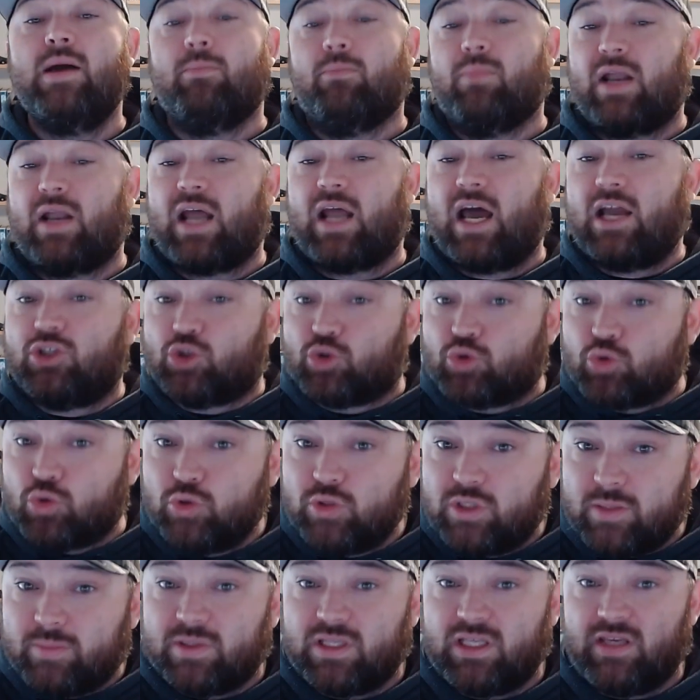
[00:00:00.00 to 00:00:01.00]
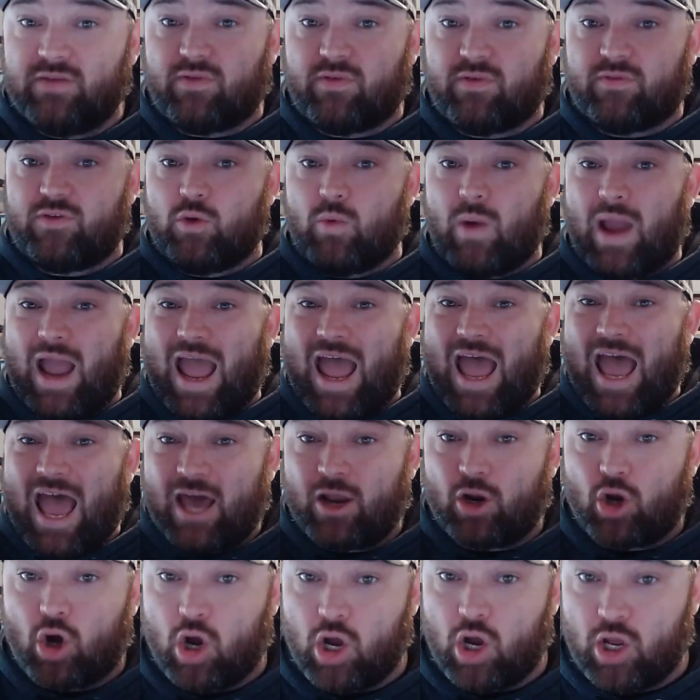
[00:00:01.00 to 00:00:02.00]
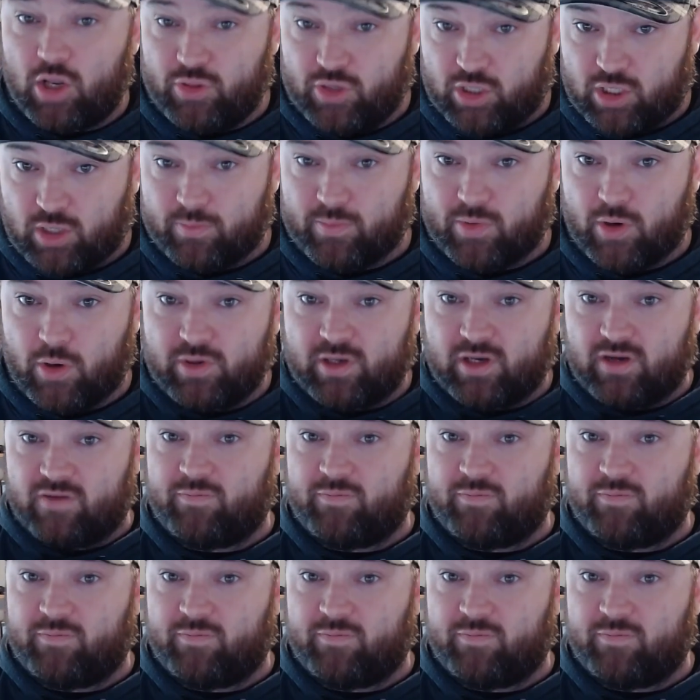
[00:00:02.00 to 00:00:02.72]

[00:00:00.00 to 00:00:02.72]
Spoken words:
but I truly believe if you add on the component of